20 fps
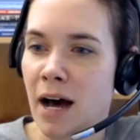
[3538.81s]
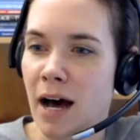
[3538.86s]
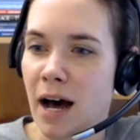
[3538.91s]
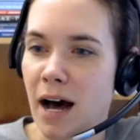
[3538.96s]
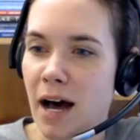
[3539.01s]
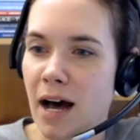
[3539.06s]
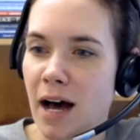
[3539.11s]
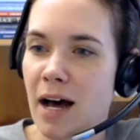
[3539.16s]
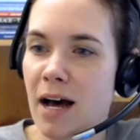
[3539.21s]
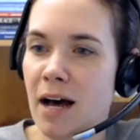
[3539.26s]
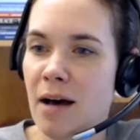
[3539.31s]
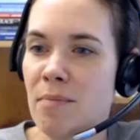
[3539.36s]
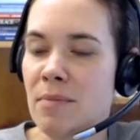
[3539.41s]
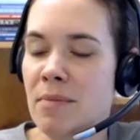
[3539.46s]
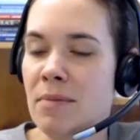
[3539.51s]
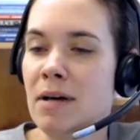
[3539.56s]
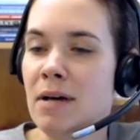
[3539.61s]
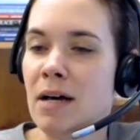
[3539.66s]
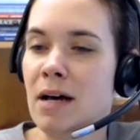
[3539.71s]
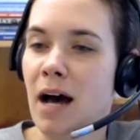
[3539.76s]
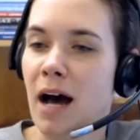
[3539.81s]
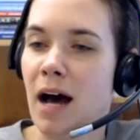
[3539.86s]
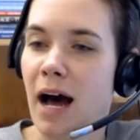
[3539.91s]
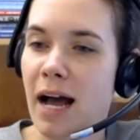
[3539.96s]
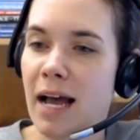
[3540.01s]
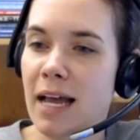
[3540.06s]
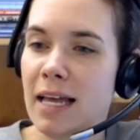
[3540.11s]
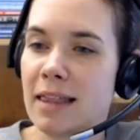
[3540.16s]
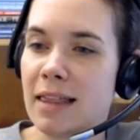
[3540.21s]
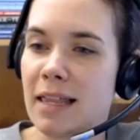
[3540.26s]
um,
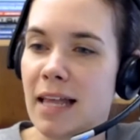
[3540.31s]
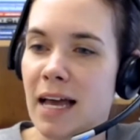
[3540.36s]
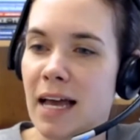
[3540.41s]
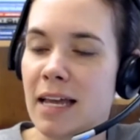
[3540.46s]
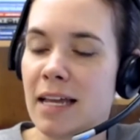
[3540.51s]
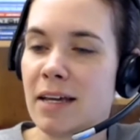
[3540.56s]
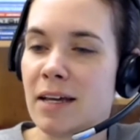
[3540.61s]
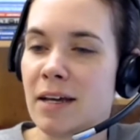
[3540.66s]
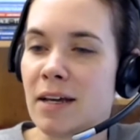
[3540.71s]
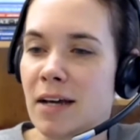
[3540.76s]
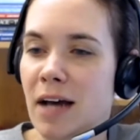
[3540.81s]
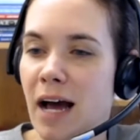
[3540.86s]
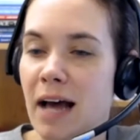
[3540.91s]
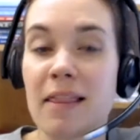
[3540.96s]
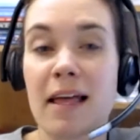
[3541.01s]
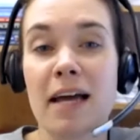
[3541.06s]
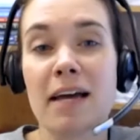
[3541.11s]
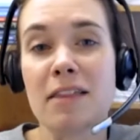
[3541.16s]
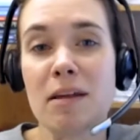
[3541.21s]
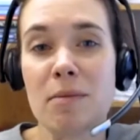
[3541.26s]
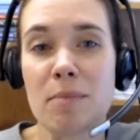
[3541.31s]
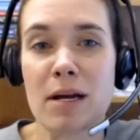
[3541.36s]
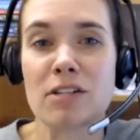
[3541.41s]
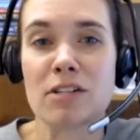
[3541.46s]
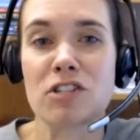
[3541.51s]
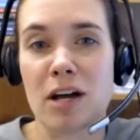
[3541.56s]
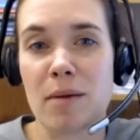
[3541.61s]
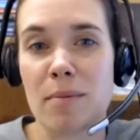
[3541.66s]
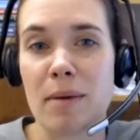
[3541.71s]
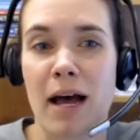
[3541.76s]
i like i like that my
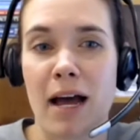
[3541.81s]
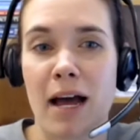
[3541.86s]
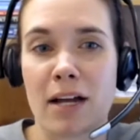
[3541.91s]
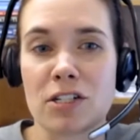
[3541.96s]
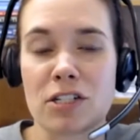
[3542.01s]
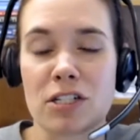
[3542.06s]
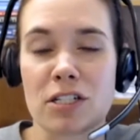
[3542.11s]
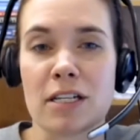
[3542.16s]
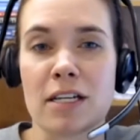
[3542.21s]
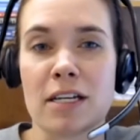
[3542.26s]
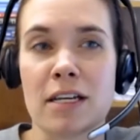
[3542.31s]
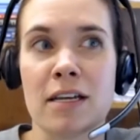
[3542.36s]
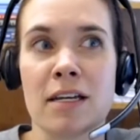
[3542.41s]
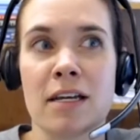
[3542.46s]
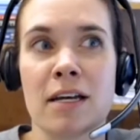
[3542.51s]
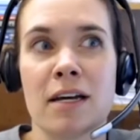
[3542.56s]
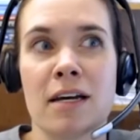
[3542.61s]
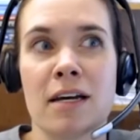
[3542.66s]
job actually